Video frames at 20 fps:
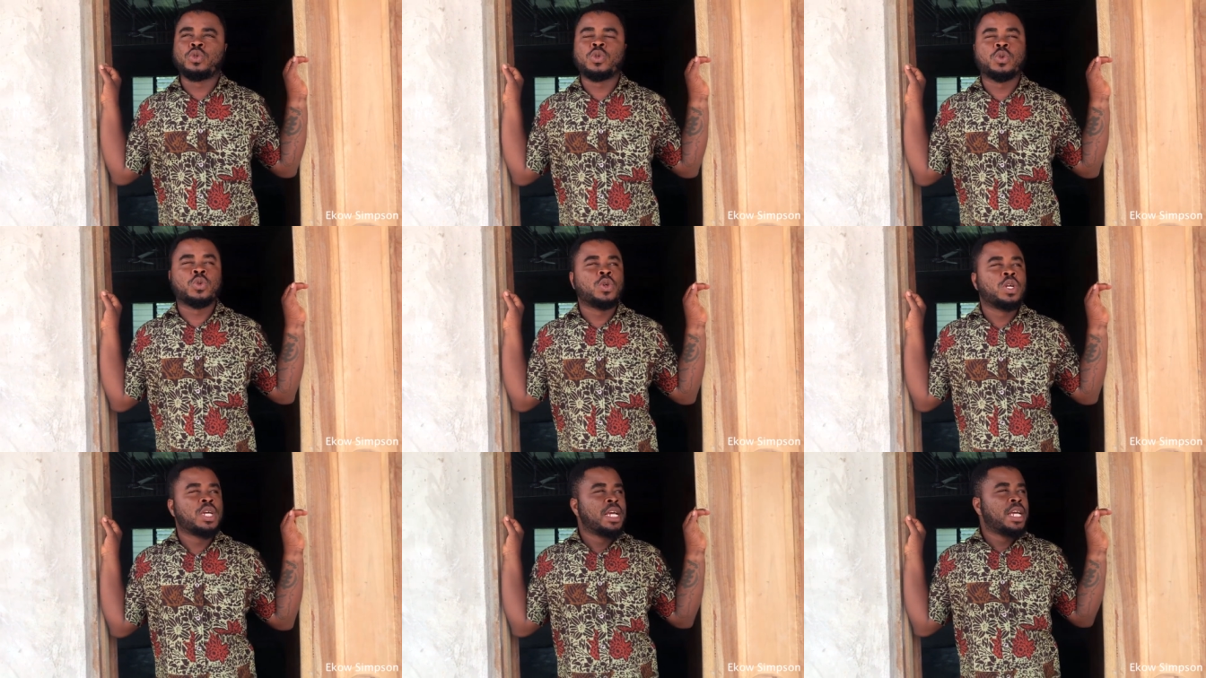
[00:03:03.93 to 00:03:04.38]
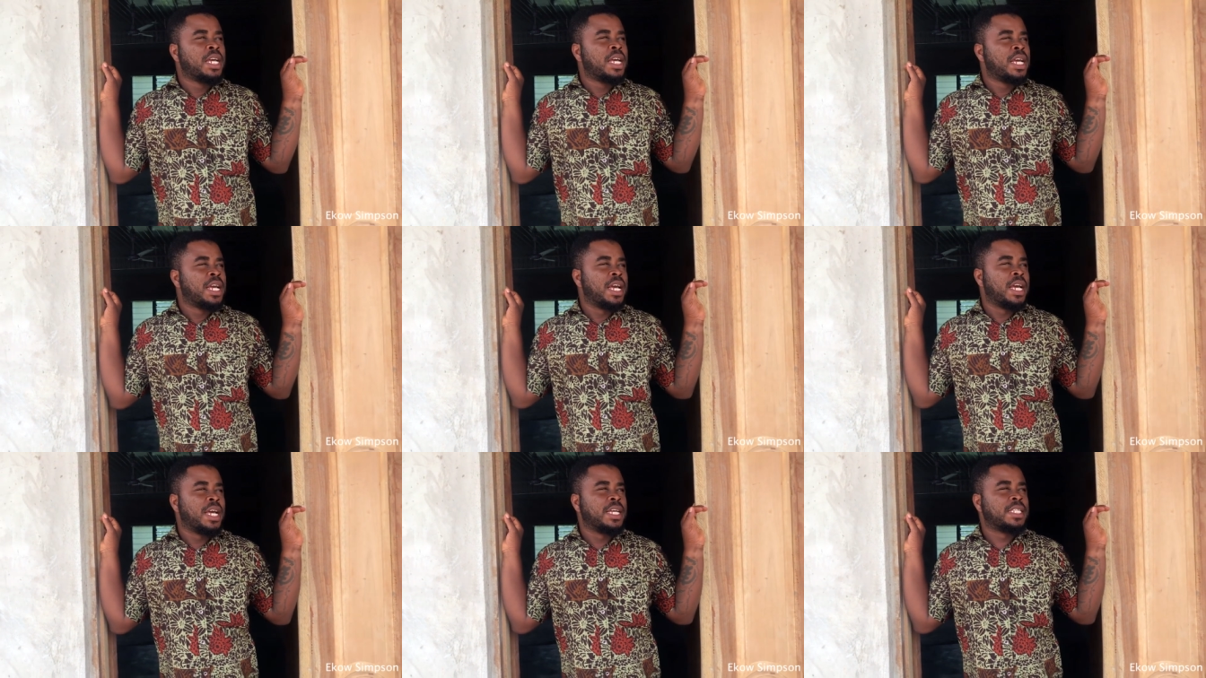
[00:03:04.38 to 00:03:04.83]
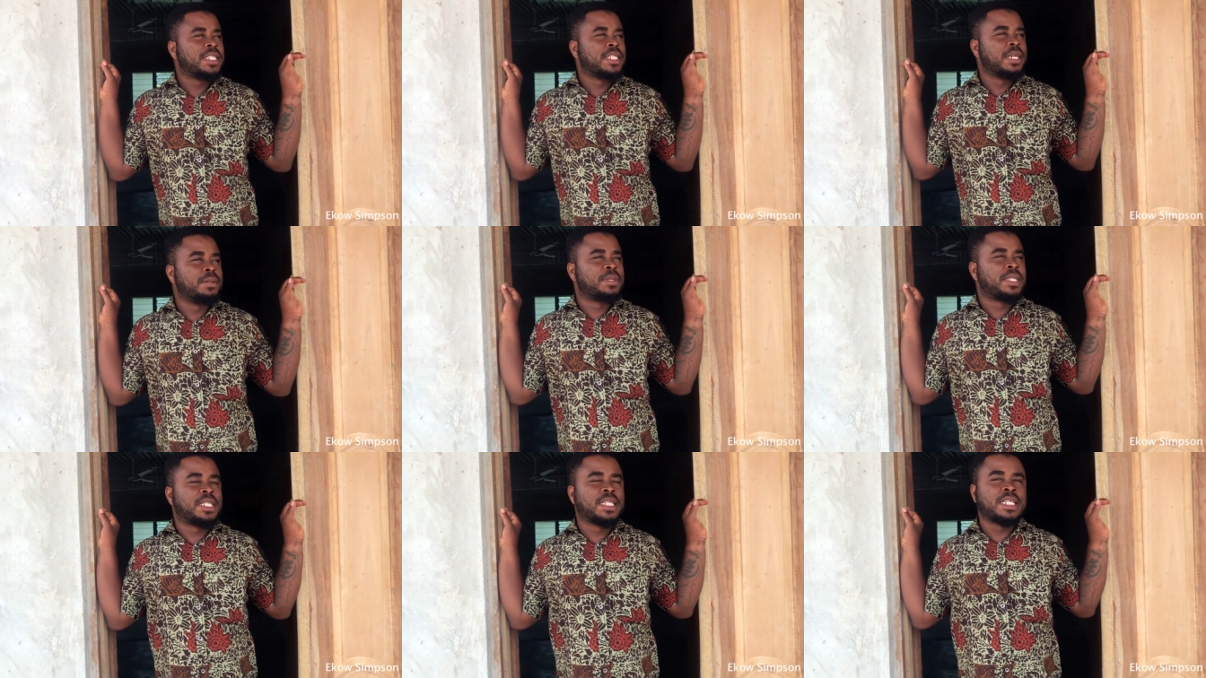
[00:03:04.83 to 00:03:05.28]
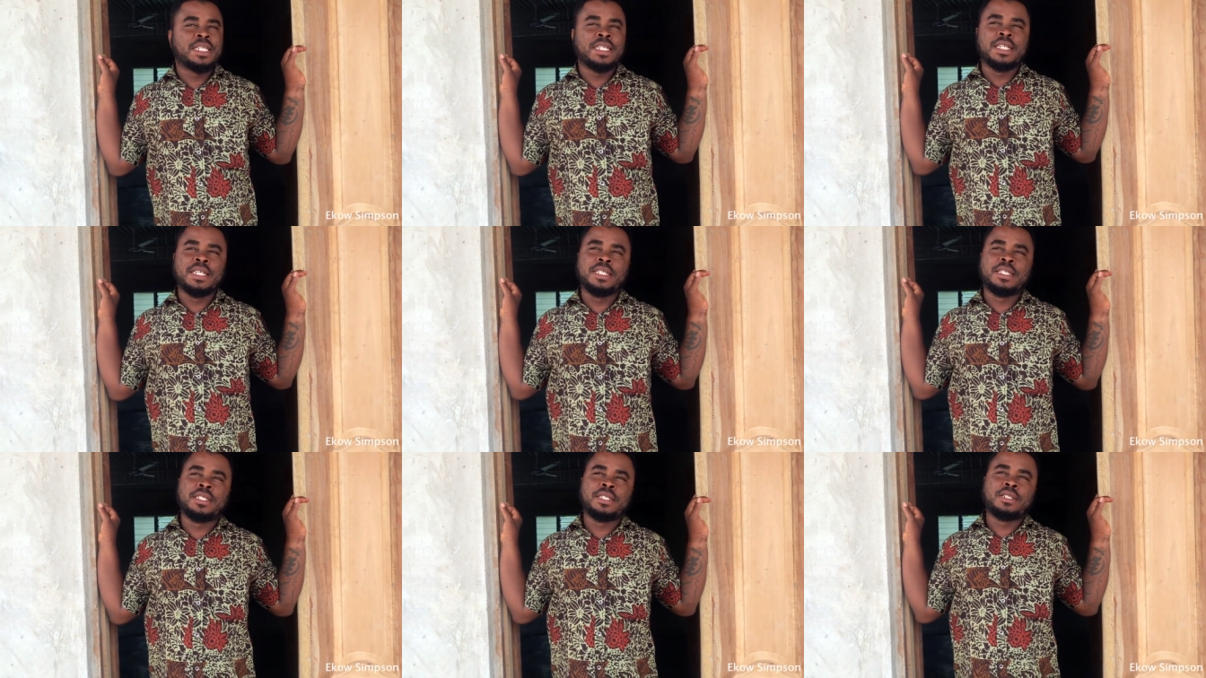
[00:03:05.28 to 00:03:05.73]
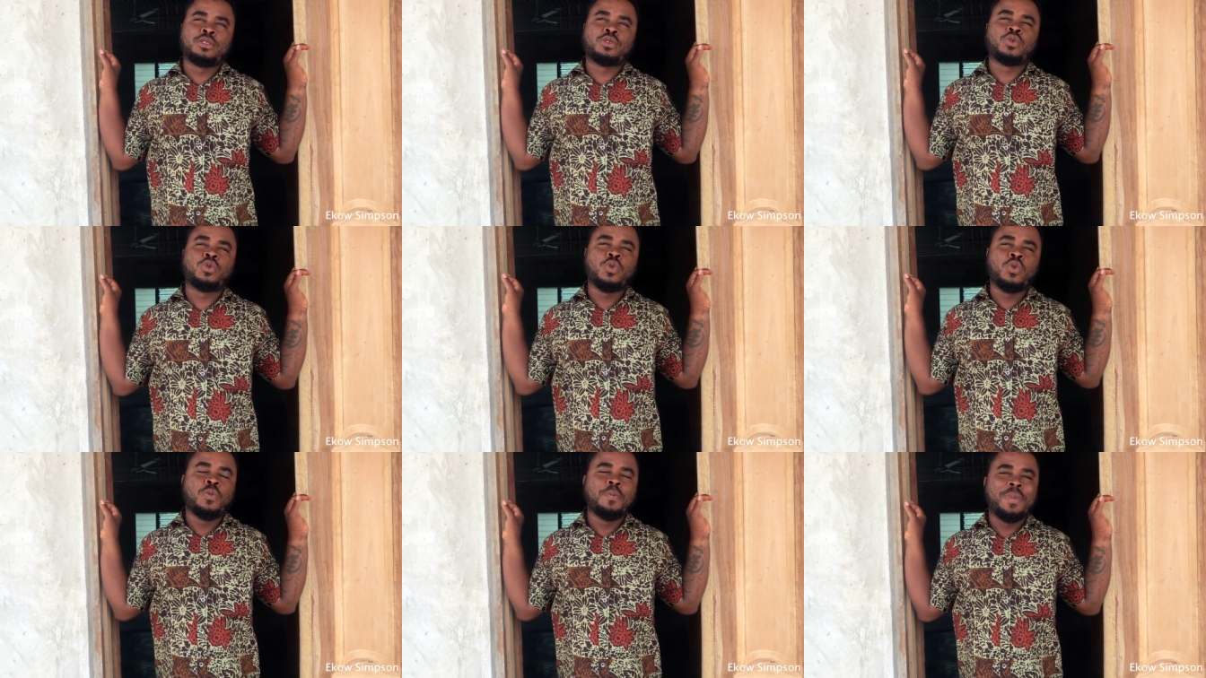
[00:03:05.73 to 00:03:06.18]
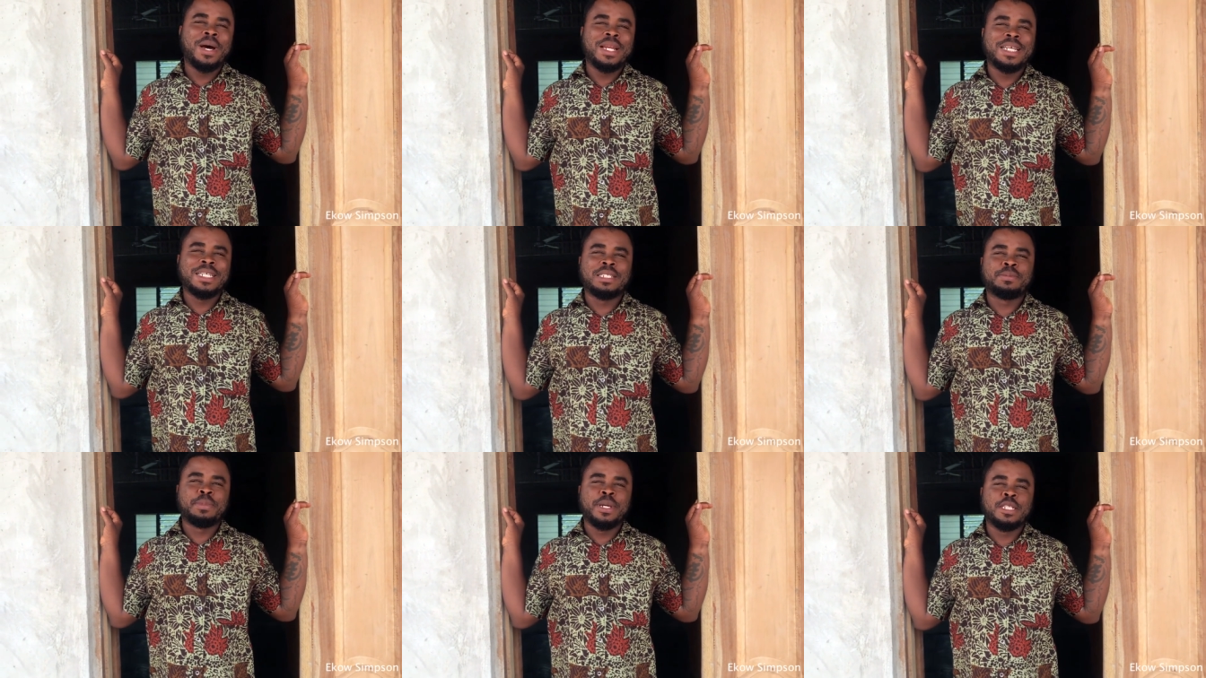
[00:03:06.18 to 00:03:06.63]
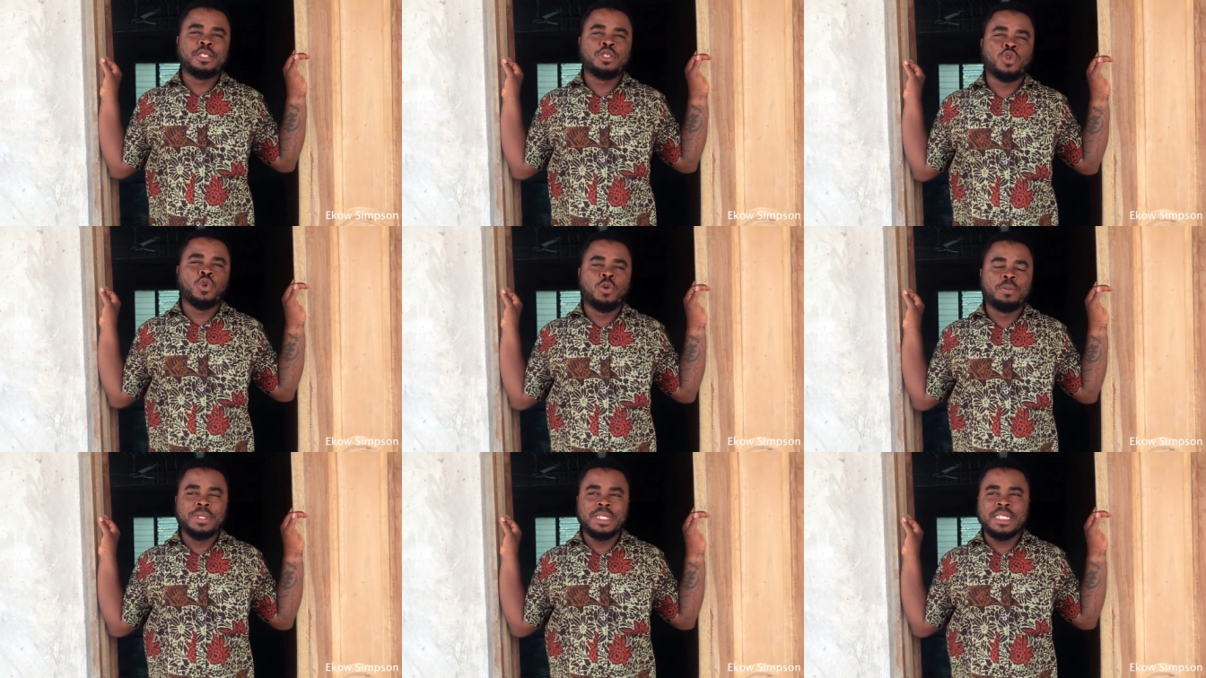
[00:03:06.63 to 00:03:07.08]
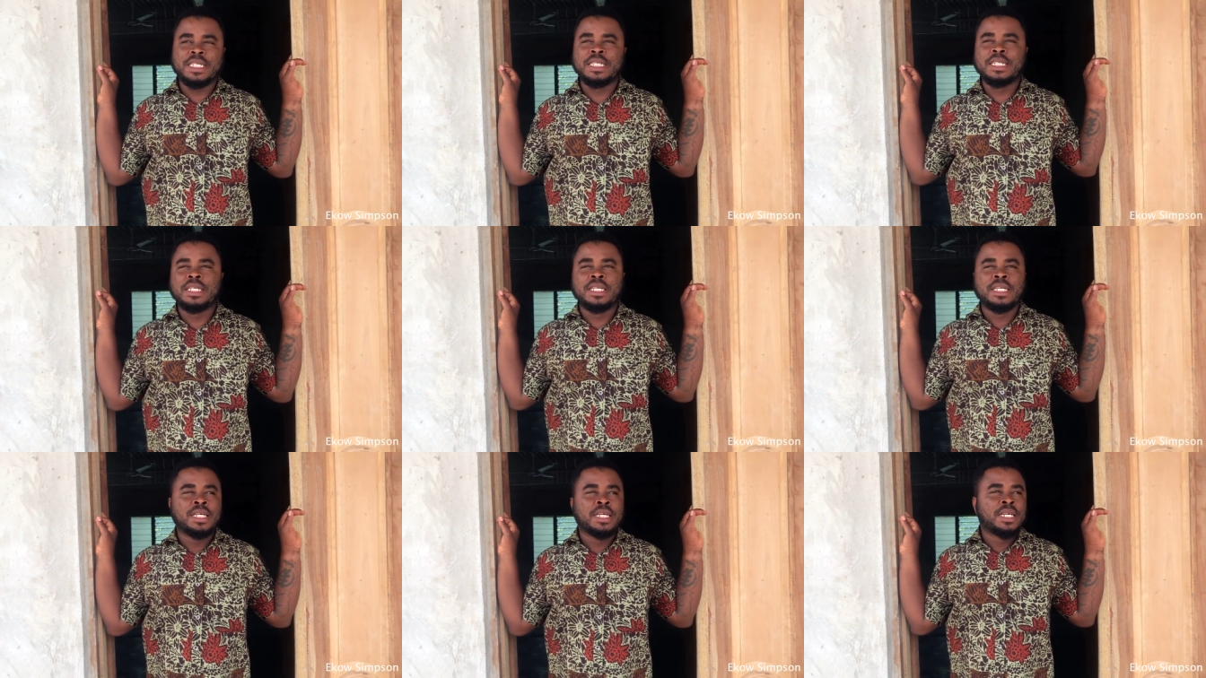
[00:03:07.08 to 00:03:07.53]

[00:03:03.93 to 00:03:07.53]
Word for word: So, S M C is School Management Committee.